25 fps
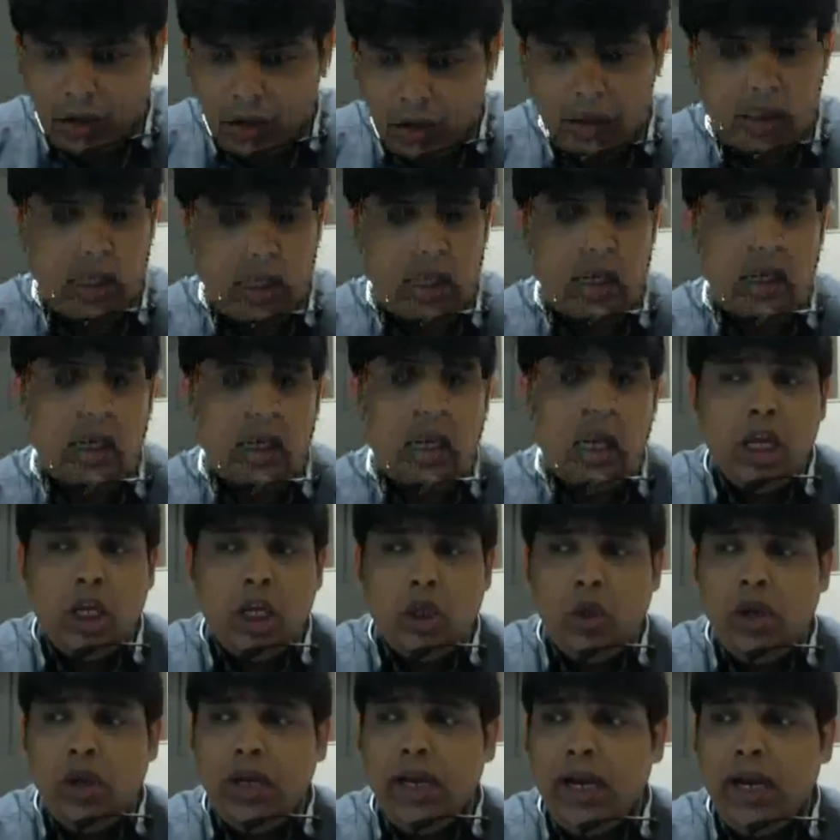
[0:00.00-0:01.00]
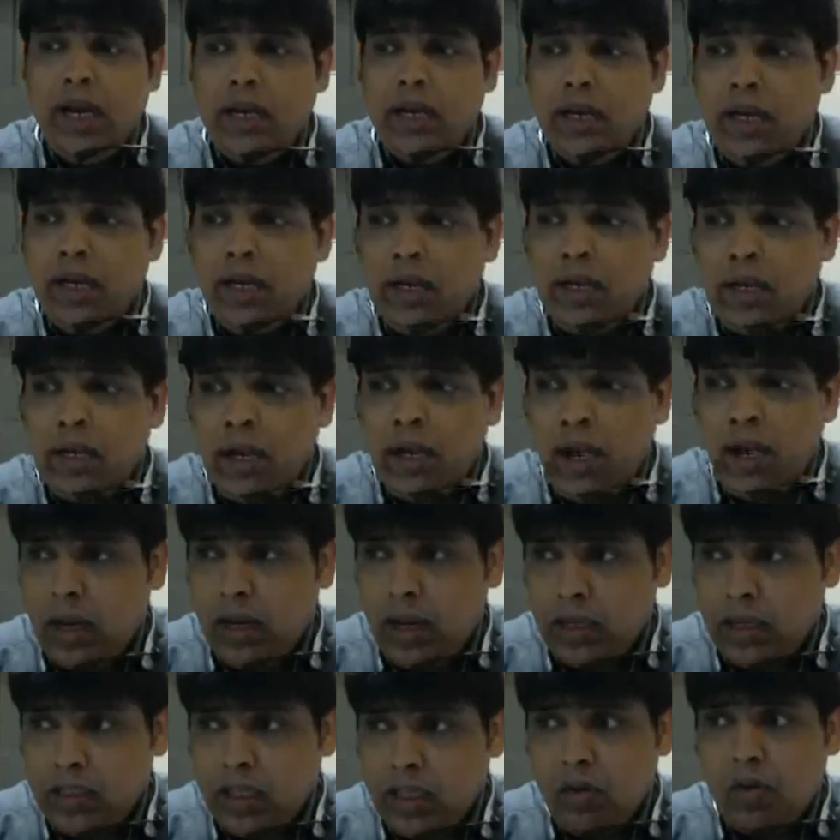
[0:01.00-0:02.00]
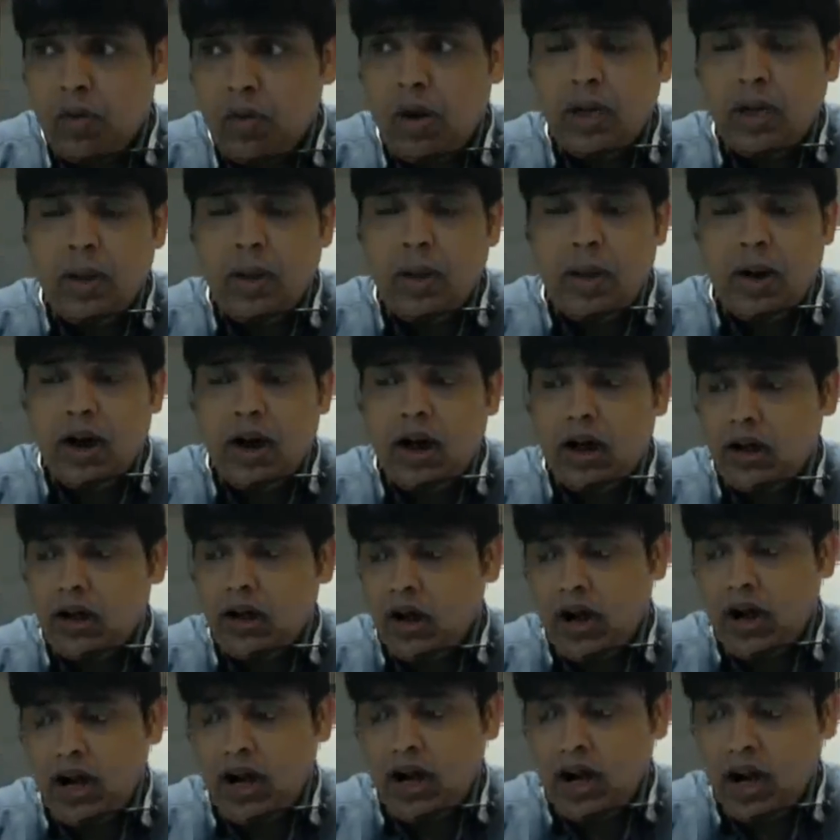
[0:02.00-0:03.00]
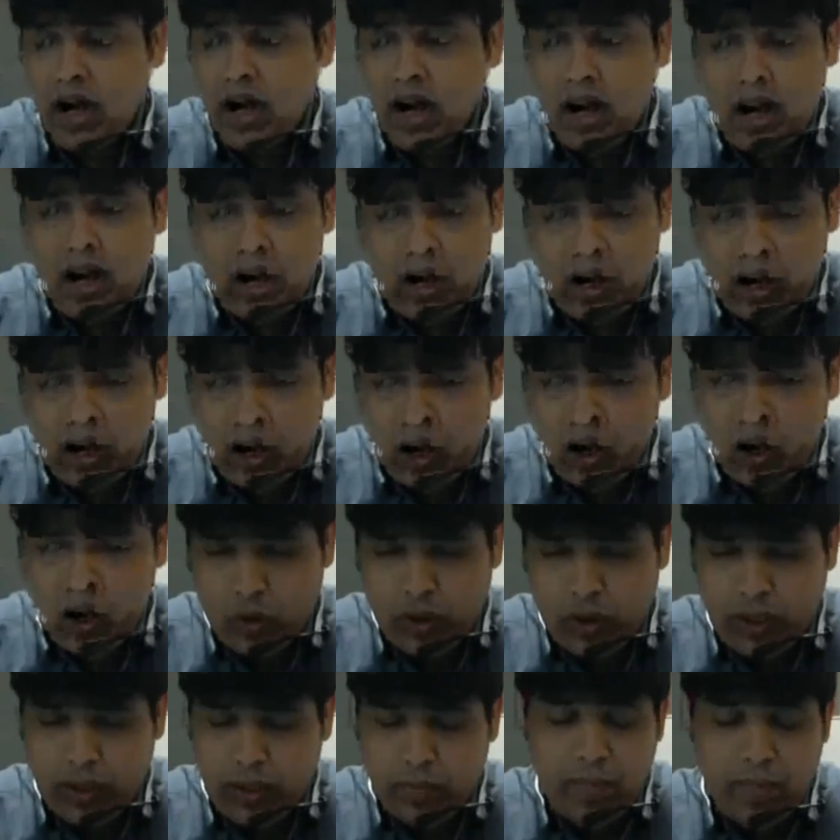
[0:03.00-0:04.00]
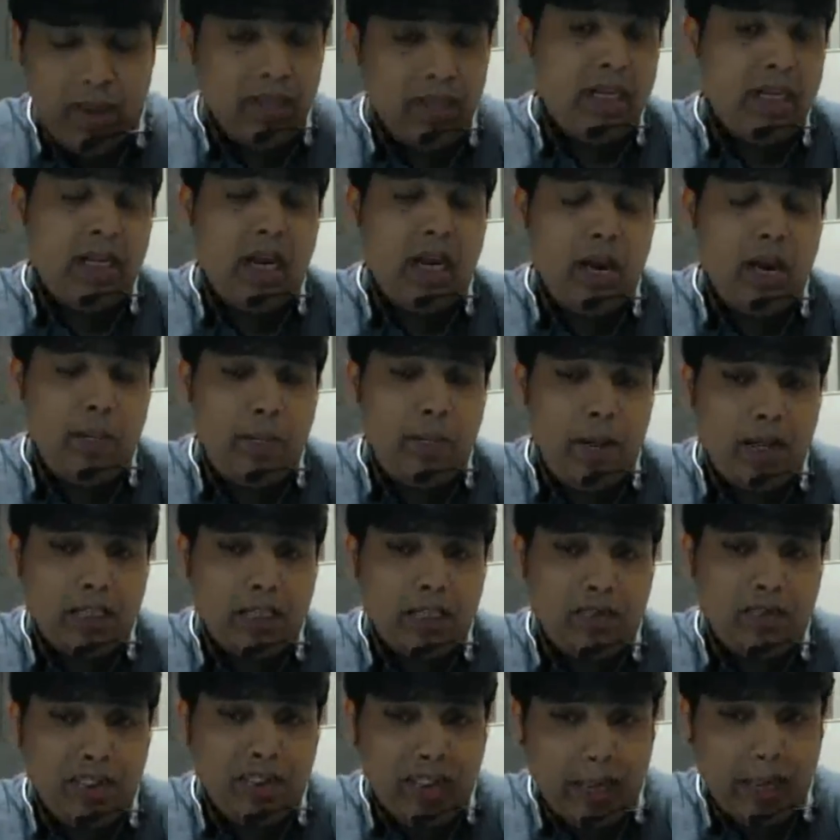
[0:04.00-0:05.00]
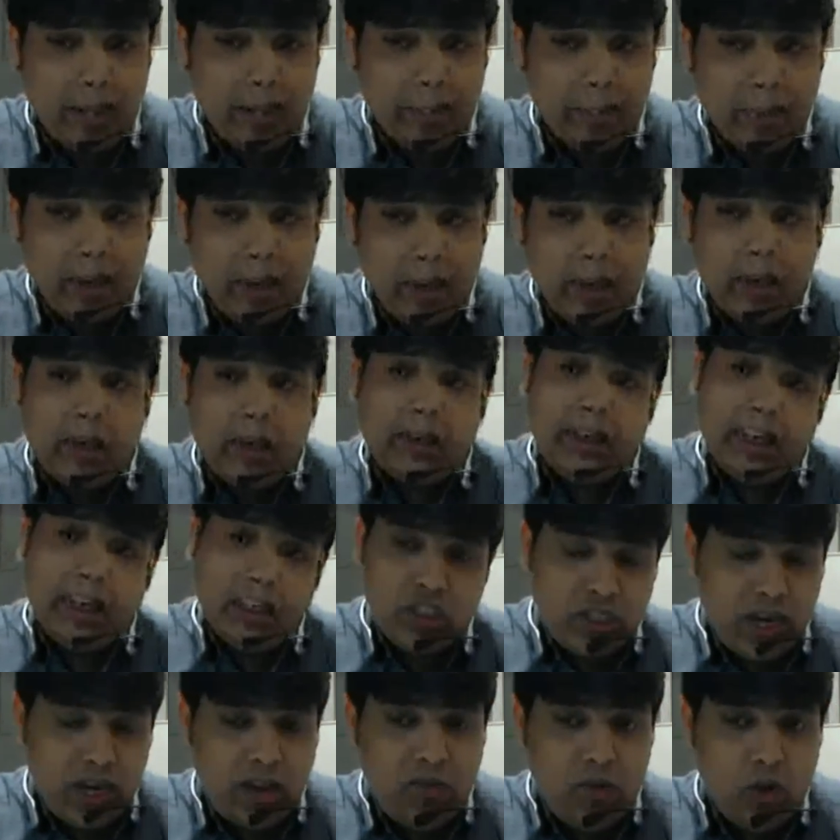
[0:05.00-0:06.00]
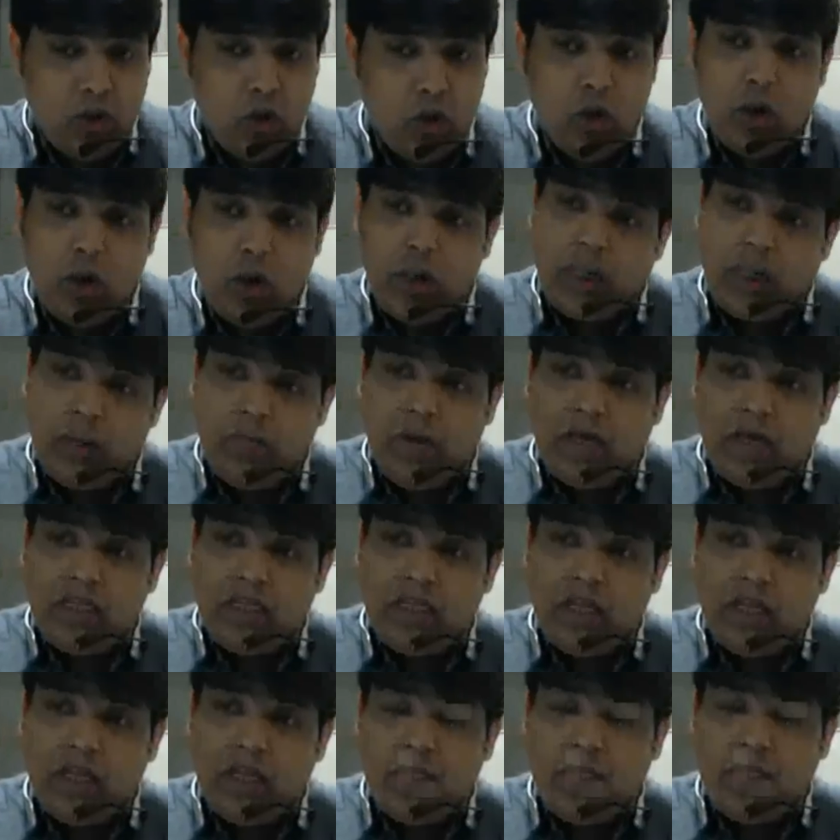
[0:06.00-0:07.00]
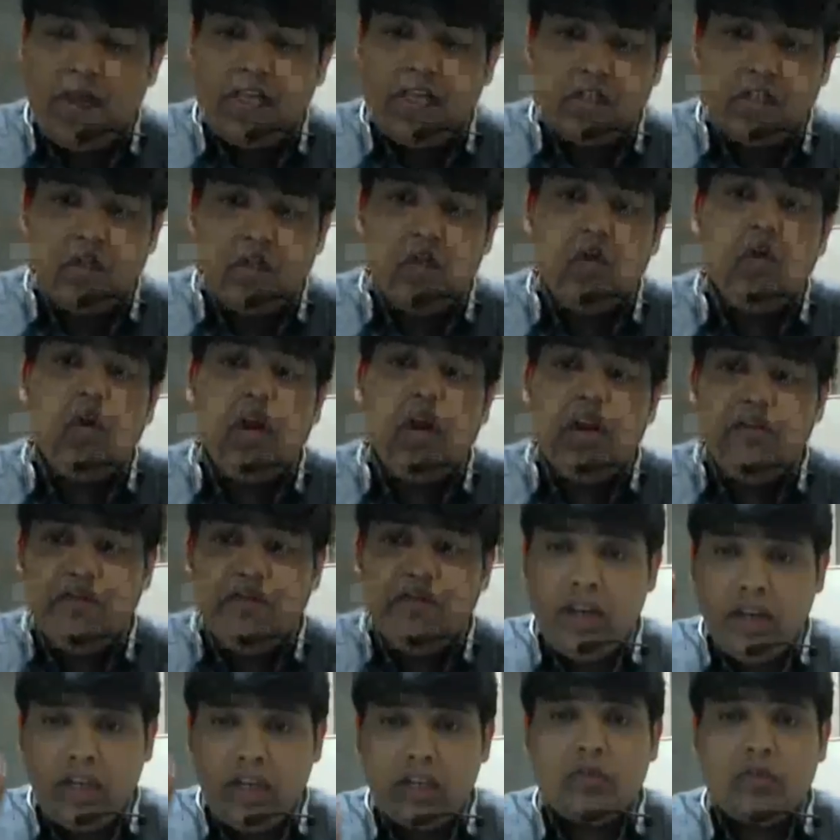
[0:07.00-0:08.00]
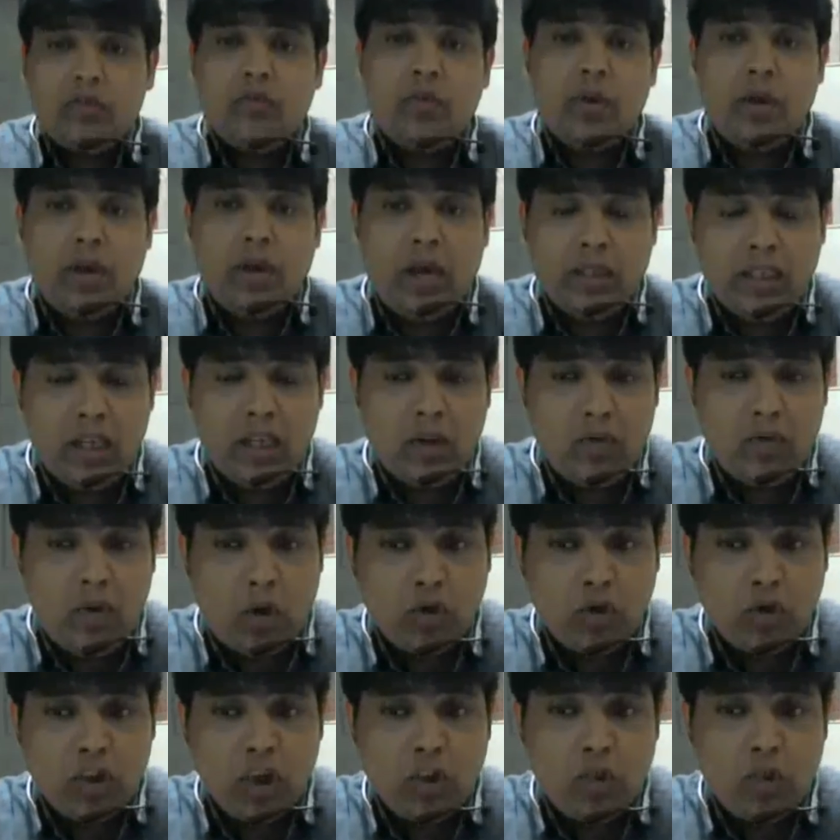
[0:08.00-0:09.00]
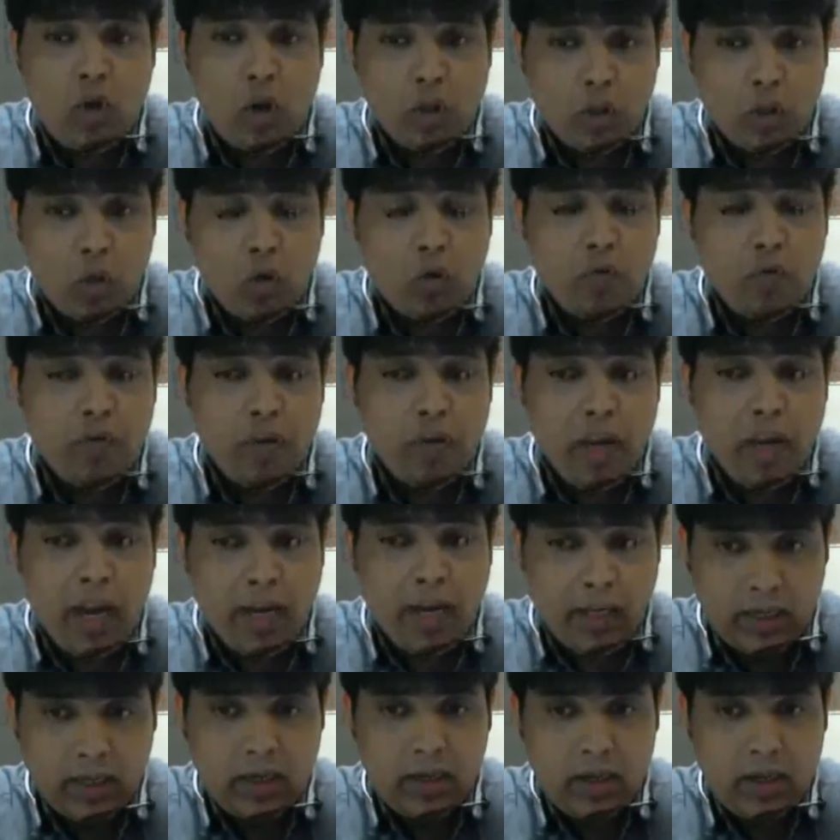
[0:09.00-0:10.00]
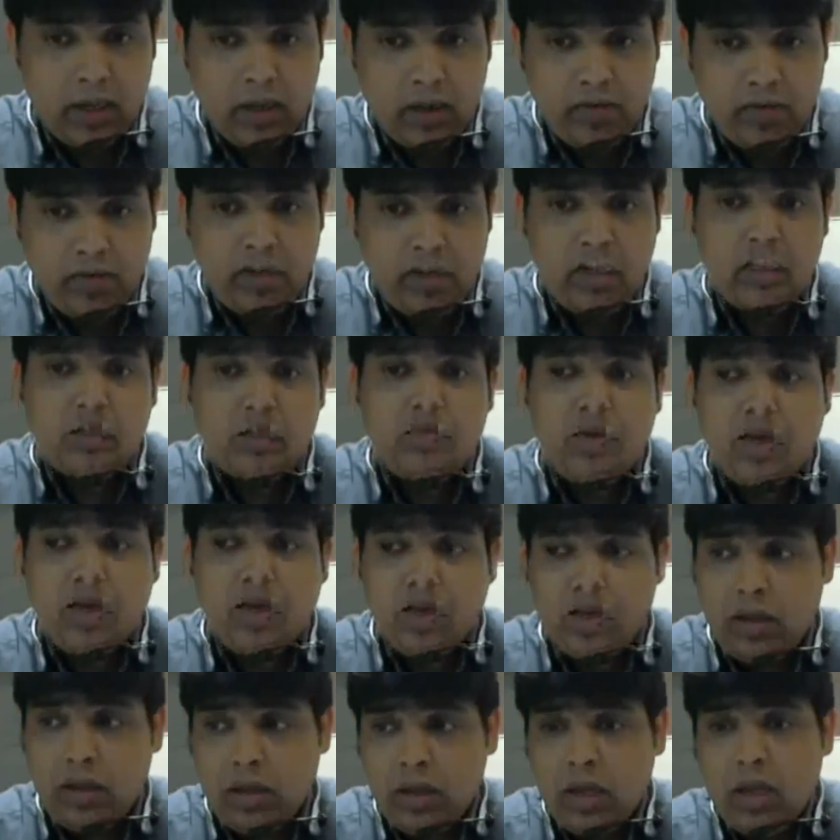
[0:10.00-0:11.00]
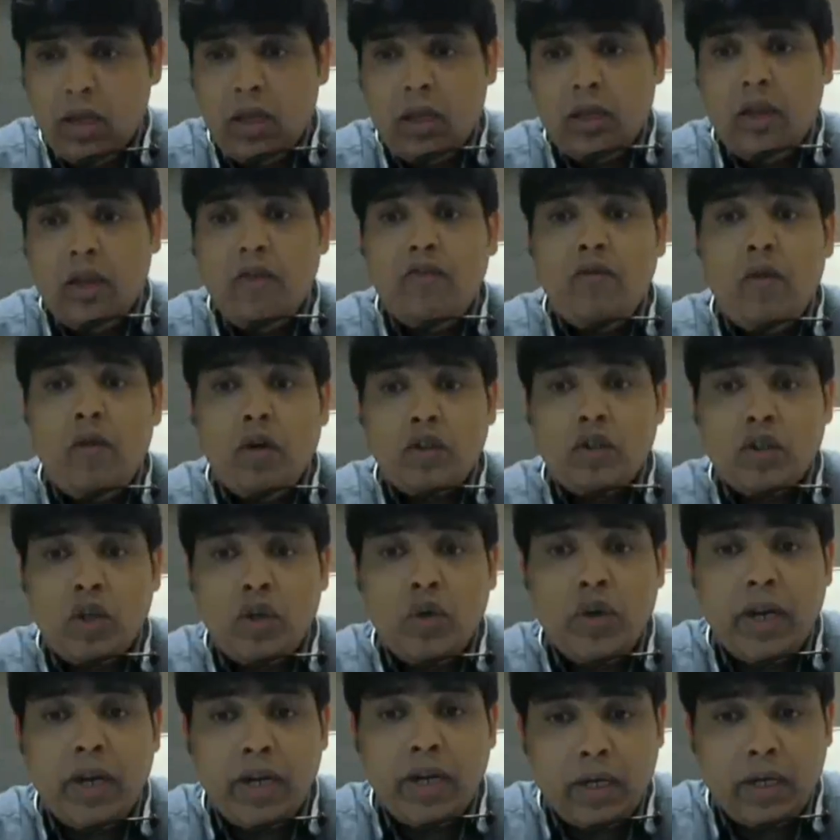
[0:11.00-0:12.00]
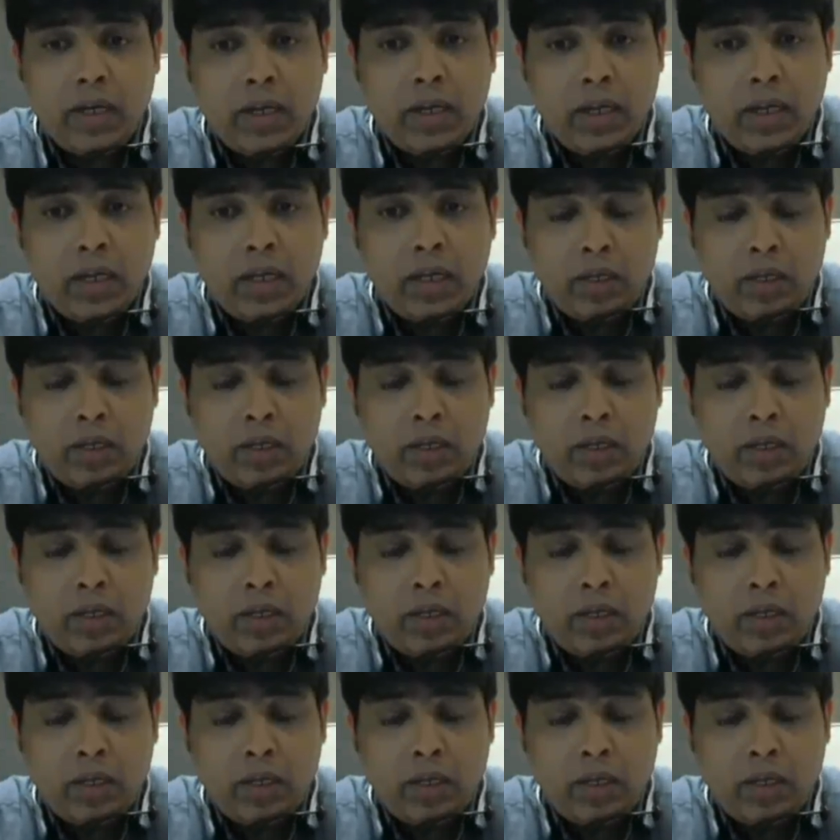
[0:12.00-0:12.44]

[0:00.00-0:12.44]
voucher, you'll get SL World Cup, Imagica ka pass free, test drive low, Imagica ka pass low, and various other vouchers you also get, various gift voucher you get.